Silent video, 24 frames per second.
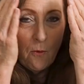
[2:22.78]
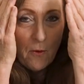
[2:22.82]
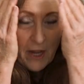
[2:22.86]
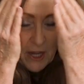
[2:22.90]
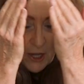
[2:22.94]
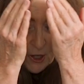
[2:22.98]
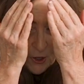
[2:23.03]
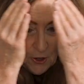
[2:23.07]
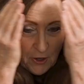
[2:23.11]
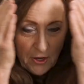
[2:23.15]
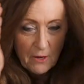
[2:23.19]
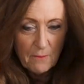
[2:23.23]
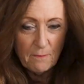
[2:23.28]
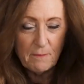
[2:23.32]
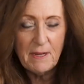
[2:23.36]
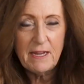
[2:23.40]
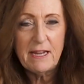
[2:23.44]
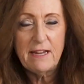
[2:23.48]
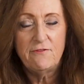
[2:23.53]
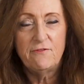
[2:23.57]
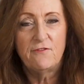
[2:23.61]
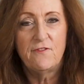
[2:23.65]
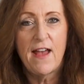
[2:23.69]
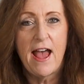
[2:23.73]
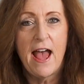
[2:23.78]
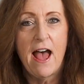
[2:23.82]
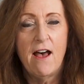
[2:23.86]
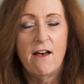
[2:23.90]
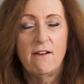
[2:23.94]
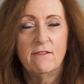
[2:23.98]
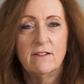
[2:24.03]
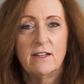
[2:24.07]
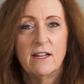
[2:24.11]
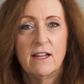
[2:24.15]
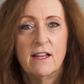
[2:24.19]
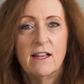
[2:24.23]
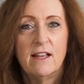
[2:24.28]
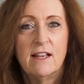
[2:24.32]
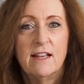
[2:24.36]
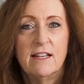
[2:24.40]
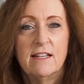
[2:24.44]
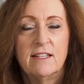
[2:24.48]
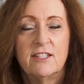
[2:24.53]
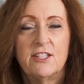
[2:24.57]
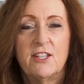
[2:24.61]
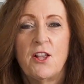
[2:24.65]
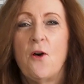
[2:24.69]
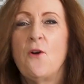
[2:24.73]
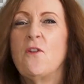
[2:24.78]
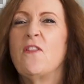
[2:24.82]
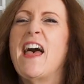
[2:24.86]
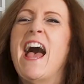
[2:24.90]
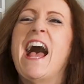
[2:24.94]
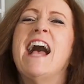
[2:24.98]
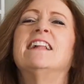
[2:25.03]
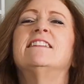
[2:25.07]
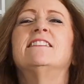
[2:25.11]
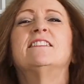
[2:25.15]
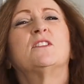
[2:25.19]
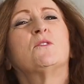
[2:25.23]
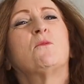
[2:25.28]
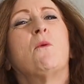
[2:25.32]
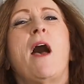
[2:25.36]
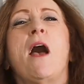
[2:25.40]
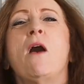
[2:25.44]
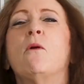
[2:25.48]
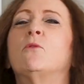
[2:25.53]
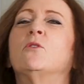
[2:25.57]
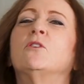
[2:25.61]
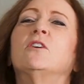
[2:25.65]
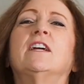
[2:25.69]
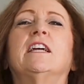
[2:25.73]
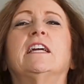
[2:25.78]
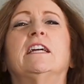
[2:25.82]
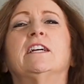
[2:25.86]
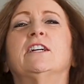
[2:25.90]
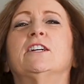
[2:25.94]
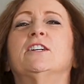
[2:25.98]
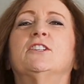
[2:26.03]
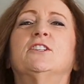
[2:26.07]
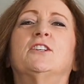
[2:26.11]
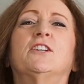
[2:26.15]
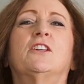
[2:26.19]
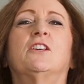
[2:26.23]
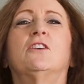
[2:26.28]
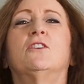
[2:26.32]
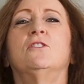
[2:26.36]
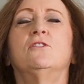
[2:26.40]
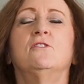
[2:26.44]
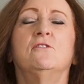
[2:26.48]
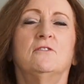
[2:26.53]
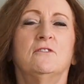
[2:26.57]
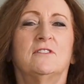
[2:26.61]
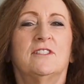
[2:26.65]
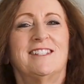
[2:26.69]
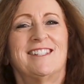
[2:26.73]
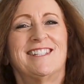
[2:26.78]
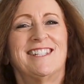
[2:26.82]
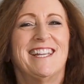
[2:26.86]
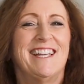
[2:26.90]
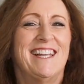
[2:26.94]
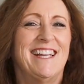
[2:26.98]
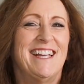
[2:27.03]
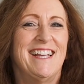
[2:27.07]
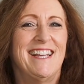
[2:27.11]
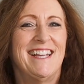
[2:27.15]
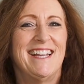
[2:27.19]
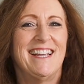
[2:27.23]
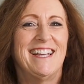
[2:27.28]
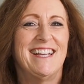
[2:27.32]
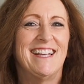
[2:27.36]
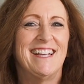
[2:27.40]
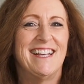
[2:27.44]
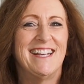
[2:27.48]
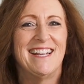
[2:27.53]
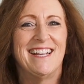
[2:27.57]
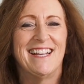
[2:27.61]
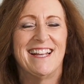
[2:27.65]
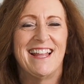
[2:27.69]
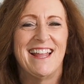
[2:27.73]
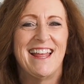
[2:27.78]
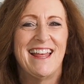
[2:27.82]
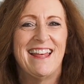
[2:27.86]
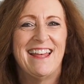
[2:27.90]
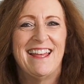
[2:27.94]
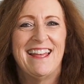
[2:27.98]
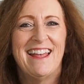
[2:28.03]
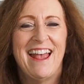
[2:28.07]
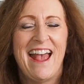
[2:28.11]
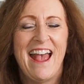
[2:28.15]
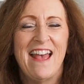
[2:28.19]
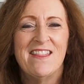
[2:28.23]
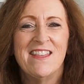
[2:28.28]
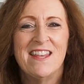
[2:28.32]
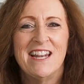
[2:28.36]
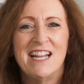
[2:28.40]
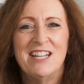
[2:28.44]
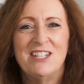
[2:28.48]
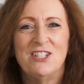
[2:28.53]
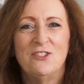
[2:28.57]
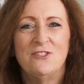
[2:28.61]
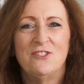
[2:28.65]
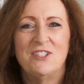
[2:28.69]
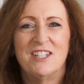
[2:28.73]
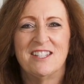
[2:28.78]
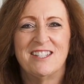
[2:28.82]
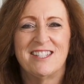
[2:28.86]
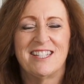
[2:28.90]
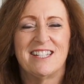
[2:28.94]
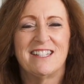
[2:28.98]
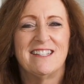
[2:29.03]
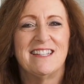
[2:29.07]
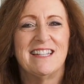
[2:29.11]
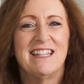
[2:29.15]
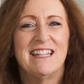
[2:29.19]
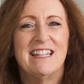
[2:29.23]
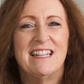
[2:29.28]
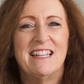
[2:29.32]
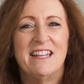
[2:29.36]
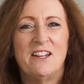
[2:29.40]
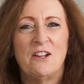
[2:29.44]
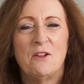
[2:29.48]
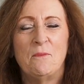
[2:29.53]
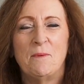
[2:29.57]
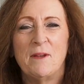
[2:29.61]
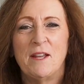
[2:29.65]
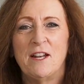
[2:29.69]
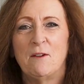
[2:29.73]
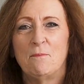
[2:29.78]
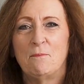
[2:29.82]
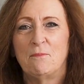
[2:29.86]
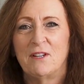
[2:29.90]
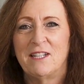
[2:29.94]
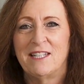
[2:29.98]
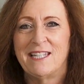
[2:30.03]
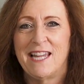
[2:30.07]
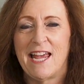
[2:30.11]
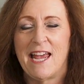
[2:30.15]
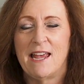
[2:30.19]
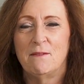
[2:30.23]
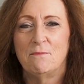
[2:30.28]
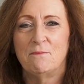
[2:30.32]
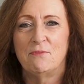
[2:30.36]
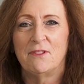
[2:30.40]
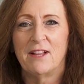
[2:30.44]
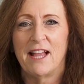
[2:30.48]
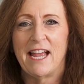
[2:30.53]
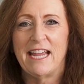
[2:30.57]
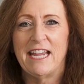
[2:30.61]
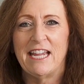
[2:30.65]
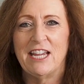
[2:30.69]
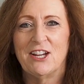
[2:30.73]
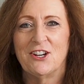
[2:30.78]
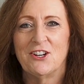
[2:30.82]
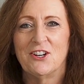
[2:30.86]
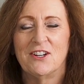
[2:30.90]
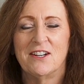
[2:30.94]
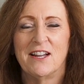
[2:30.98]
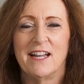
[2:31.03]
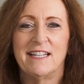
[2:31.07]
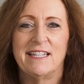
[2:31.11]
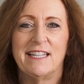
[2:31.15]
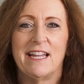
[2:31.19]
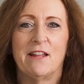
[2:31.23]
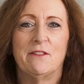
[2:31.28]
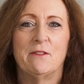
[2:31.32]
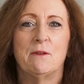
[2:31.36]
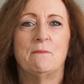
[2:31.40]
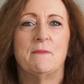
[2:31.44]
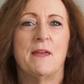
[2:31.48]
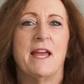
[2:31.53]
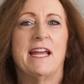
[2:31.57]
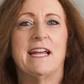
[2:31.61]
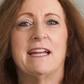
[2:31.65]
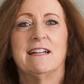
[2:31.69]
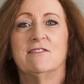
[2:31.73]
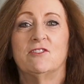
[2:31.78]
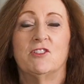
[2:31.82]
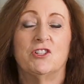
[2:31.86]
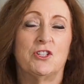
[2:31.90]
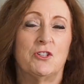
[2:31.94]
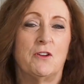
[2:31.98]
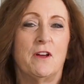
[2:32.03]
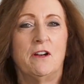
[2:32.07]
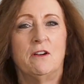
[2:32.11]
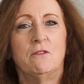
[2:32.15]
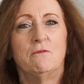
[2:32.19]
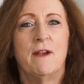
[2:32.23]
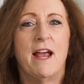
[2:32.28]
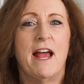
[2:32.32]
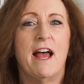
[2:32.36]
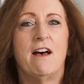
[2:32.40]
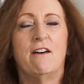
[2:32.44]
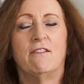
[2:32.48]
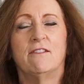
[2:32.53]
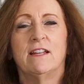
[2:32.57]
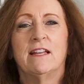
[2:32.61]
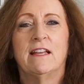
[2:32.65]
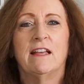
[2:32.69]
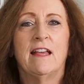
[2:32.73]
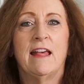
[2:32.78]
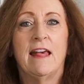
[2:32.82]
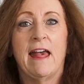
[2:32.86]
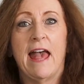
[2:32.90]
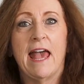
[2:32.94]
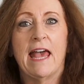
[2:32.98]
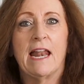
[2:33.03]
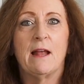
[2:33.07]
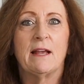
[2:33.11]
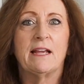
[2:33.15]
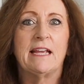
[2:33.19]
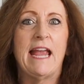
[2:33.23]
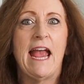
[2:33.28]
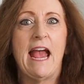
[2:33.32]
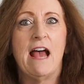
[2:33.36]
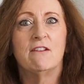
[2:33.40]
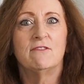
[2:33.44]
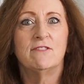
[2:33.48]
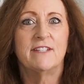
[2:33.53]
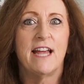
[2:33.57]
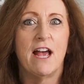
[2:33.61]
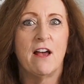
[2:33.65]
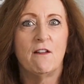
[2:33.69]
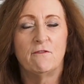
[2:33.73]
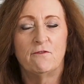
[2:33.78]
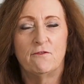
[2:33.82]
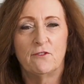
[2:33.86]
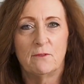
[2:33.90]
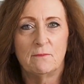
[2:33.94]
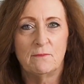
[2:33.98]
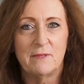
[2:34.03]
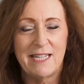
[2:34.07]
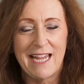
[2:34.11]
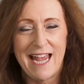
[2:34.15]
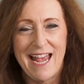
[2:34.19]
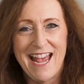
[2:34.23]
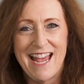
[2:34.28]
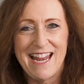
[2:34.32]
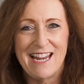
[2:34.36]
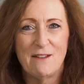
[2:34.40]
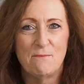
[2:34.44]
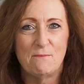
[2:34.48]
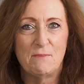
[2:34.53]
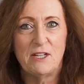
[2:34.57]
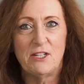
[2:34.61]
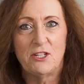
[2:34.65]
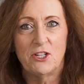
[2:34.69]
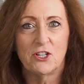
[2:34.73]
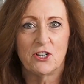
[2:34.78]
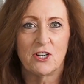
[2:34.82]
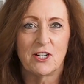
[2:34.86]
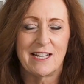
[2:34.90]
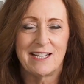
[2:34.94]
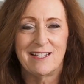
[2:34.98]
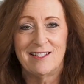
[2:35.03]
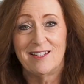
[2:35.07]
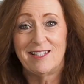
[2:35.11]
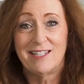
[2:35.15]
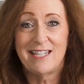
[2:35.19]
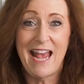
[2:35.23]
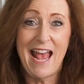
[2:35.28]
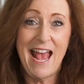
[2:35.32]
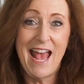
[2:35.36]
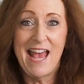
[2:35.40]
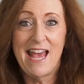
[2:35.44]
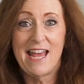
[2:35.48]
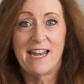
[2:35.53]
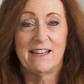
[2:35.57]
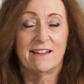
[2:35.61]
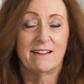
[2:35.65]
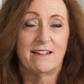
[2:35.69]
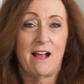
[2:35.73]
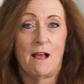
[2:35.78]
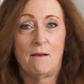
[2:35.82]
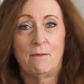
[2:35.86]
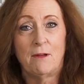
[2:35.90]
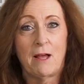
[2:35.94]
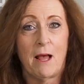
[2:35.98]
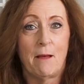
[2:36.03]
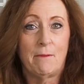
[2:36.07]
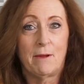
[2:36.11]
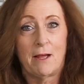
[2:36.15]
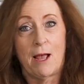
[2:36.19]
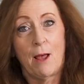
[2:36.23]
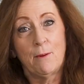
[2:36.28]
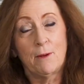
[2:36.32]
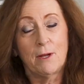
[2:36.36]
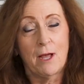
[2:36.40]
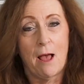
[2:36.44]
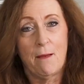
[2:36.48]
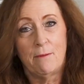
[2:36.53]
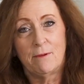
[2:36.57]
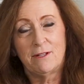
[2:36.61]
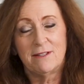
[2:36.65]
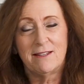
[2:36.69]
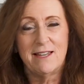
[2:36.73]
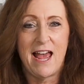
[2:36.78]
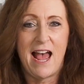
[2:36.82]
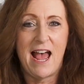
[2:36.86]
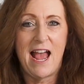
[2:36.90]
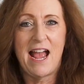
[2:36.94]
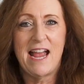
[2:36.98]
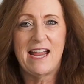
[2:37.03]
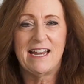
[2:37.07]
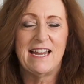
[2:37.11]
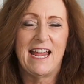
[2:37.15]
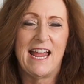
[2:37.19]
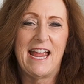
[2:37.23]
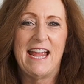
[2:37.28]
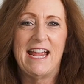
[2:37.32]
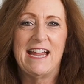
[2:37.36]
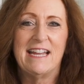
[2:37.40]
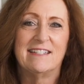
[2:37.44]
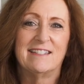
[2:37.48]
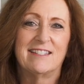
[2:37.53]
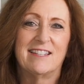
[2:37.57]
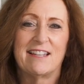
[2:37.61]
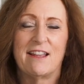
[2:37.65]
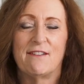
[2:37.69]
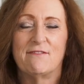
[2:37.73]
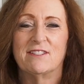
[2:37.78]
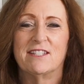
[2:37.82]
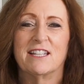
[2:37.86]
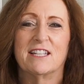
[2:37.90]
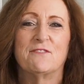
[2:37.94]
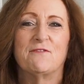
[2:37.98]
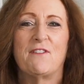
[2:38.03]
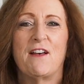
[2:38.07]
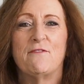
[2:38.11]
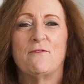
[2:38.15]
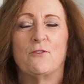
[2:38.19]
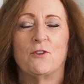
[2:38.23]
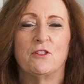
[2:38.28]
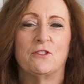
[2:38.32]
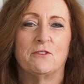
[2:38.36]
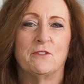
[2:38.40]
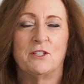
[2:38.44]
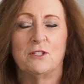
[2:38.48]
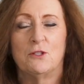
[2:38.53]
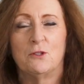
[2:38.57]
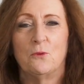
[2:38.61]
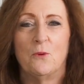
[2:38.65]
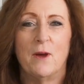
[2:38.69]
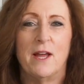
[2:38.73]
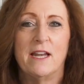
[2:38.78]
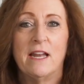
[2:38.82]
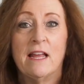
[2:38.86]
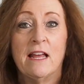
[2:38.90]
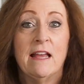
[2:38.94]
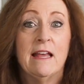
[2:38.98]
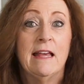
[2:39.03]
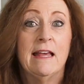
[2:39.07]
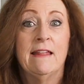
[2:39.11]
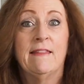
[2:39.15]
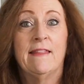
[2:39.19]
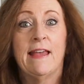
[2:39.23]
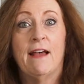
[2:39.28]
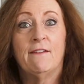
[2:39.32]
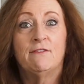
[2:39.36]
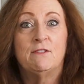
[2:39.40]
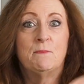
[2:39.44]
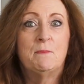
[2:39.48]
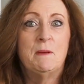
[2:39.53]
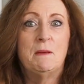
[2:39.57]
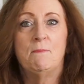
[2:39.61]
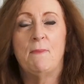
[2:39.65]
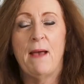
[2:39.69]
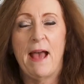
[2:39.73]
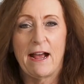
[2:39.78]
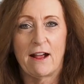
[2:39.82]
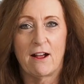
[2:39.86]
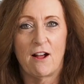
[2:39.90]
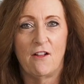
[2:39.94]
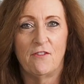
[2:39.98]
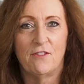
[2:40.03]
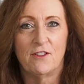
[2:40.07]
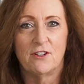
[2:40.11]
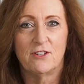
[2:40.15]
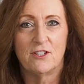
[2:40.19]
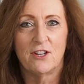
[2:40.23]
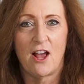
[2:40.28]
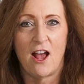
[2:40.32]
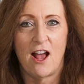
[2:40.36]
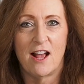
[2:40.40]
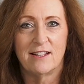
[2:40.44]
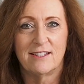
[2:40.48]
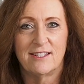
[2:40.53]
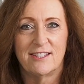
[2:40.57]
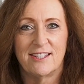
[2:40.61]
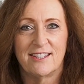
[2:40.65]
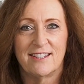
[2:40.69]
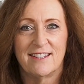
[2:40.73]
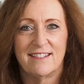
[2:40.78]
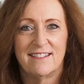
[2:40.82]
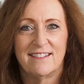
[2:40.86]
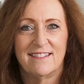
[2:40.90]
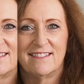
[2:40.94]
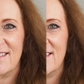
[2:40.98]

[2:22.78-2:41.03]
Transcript: we couldn't be found. So that's why we're here, you see. And then I do just a little bit of pretend play here and I tell them they can strut around and I count down from 10 and be turkeys 10. Gobble, gobble, gobble, gobble, 9, 8, 7, 6, 5, 4, 3, 2, 1. They have to be back on their dots.